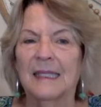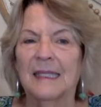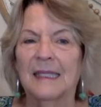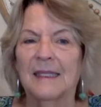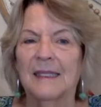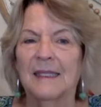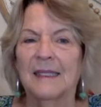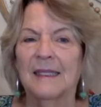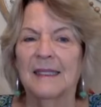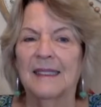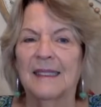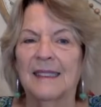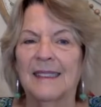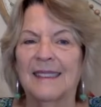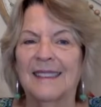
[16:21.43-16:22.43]

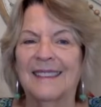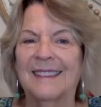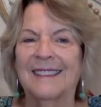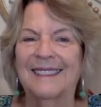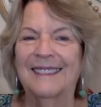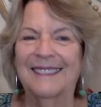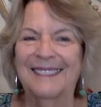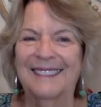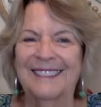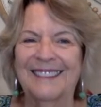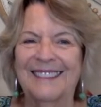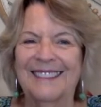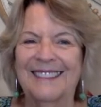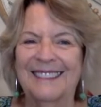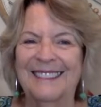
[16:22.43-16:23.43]

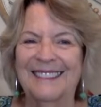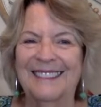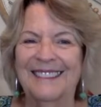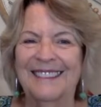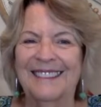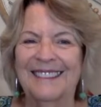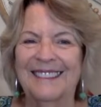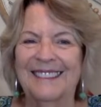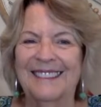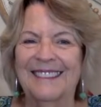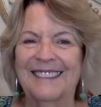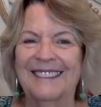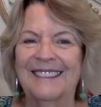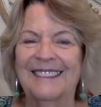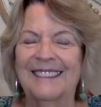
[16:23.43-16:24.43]

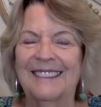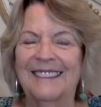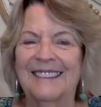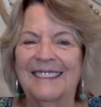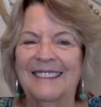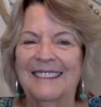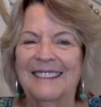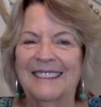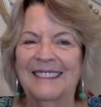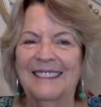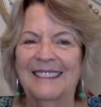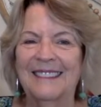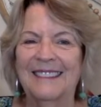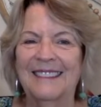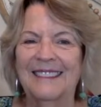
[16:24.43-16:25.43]

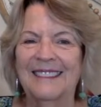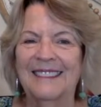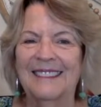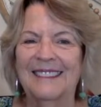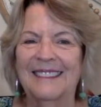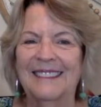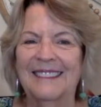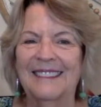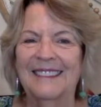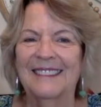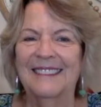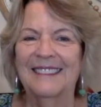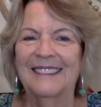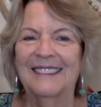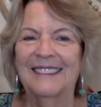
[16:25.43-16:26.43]

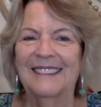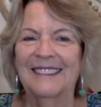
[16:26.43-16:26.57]
No words are spoken by the person on screen.